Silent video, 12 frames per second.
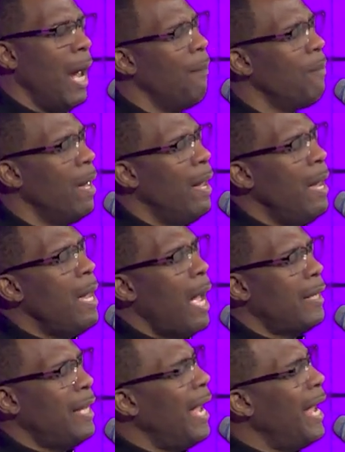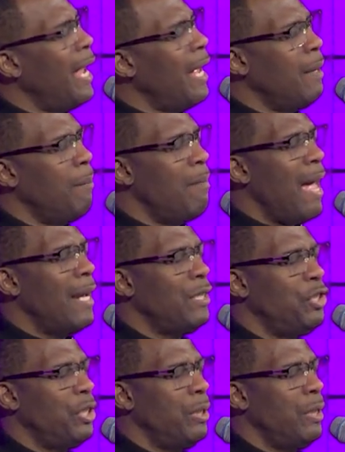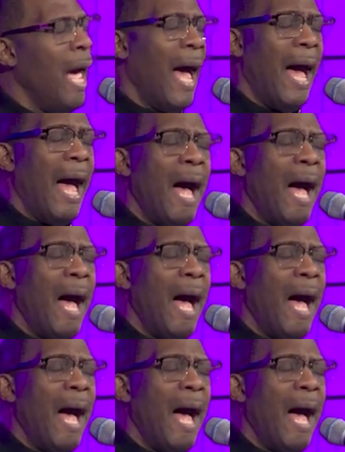I can't imagine how